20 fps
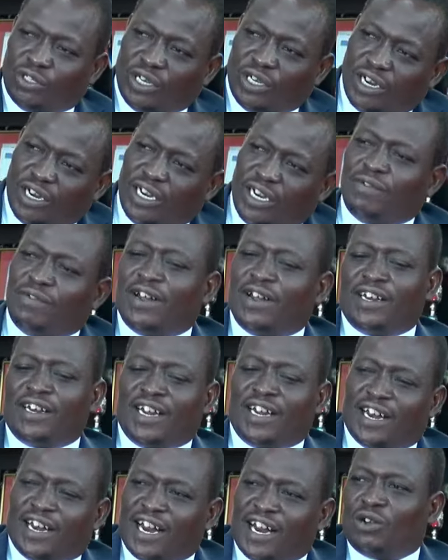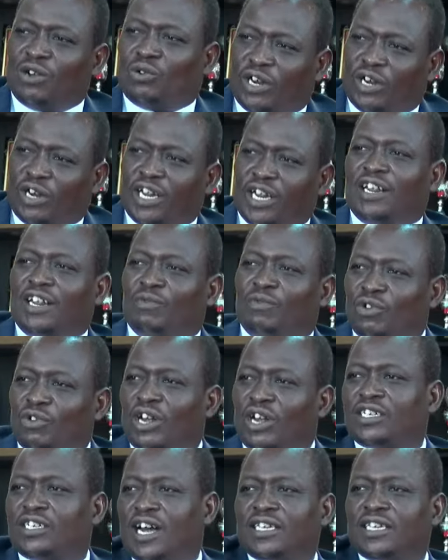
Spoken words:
even here now today, if you ask us,